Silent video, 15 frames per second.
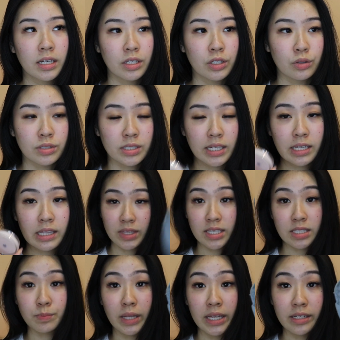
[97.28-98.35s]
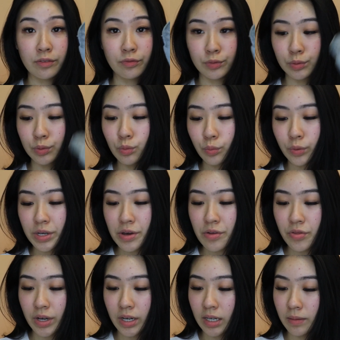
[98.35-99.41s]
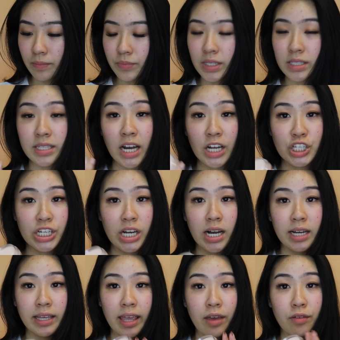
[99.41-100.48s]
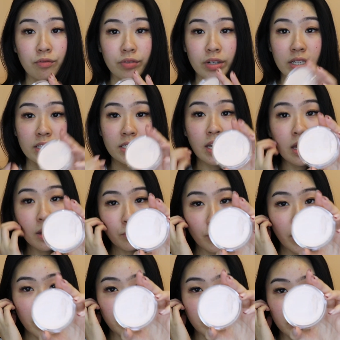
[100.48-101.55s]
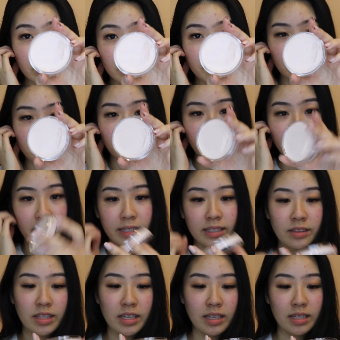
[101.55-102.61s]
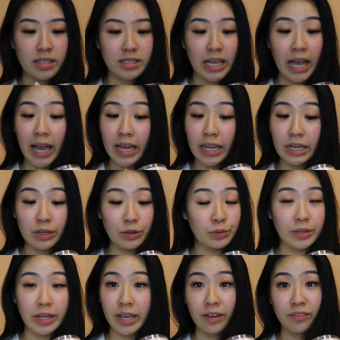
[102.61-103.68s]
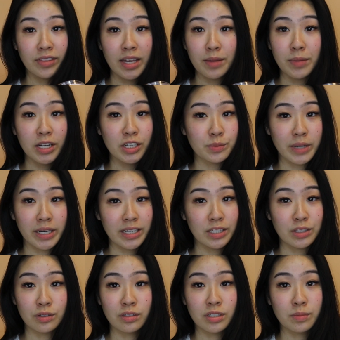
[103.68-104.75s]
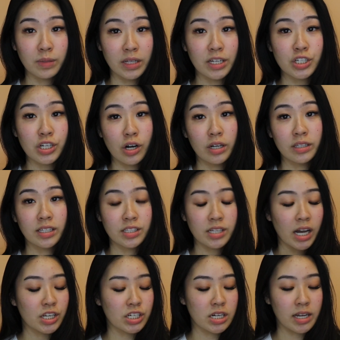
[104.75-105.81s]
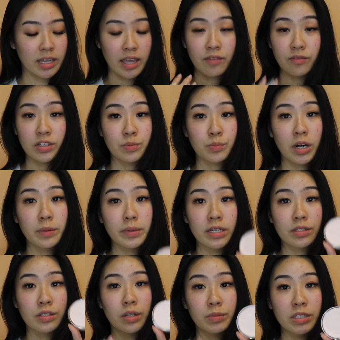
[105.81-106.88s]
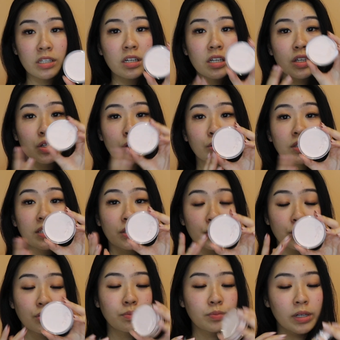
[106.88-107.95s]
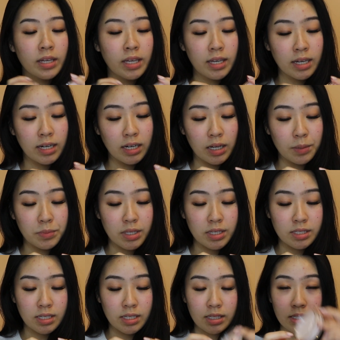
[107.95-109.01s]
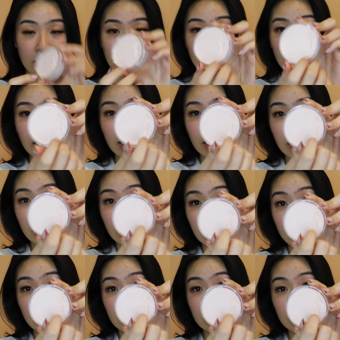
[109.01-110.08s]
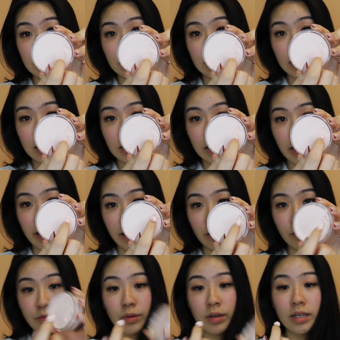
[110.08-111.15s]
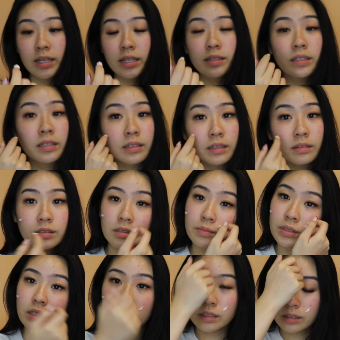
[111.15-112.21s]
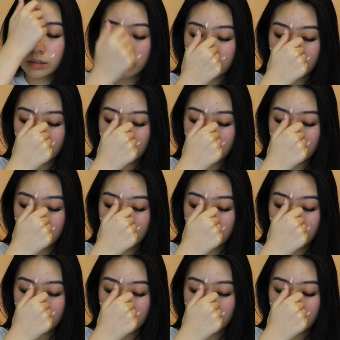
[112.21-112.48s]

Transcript: using this Blendiful with the Tatcha Canvas Primer, but the thing is I don't have that much money to splurge on the Tatcha Canvas Primer, so I'm just gonna use the dupe. This is the e.l.f. one. Here.